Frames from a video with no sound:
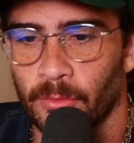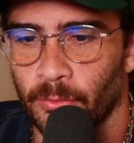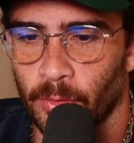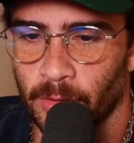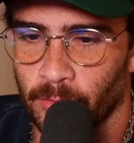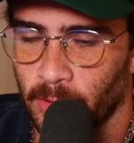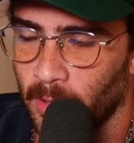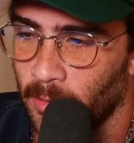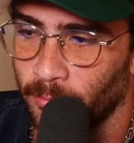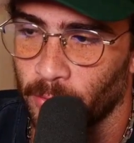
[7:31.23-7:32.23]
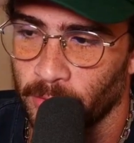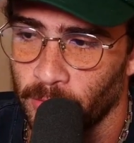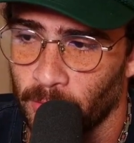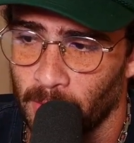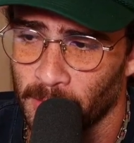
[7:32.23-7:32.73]
for
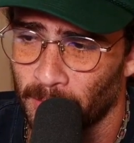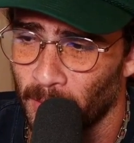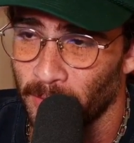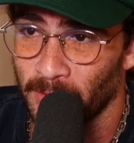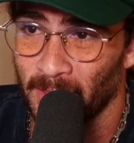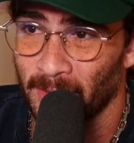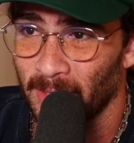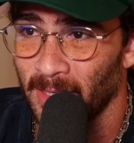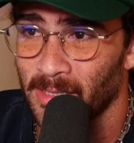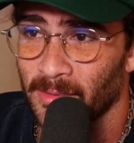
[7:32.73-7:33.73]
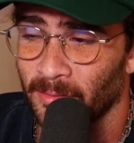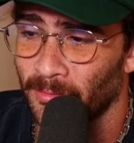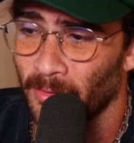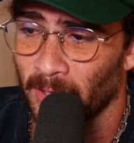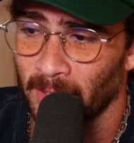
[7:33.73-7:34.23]
42 grams of protein. It is
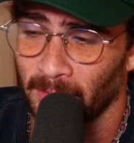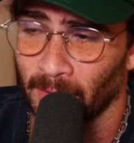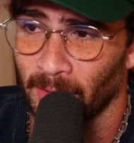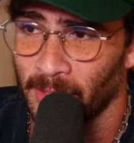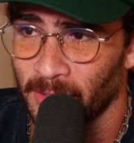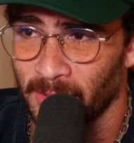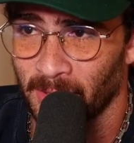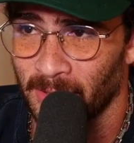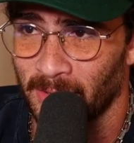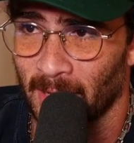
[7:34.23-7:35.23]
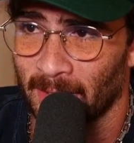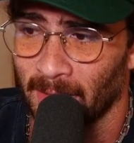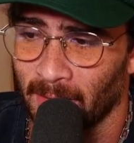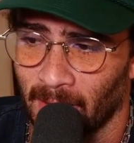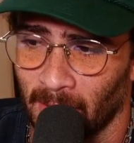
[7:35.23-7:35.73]
fucking delicious. It's
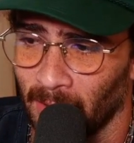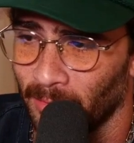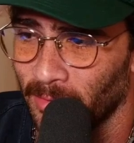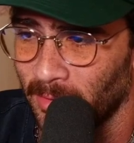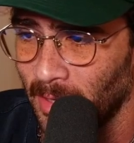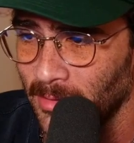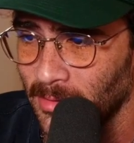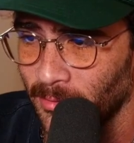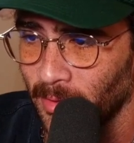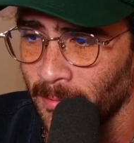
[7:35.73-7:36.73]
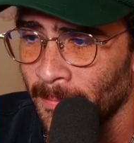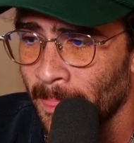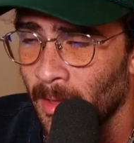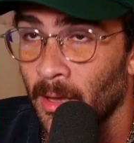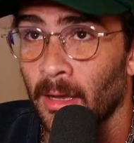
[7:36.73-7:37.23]
decadent. I love the taste of it.
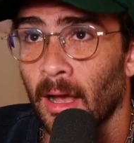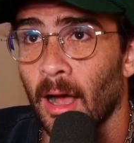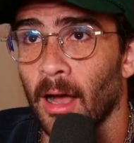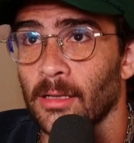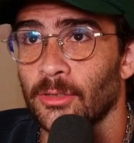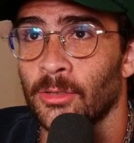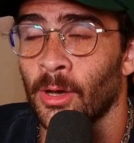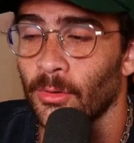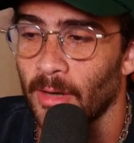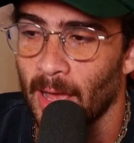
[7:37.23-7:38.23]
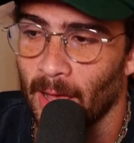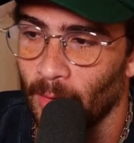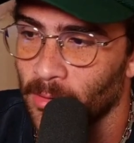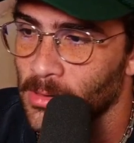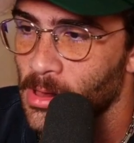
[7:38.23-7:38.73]
So
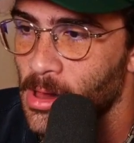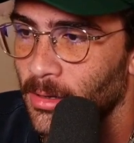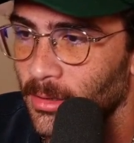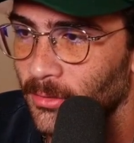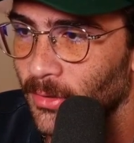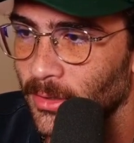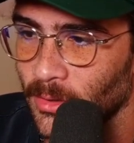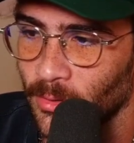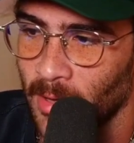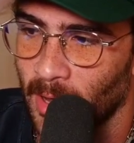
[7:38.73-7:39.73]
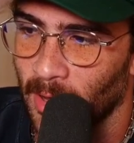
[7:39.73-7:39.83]
now, if I don't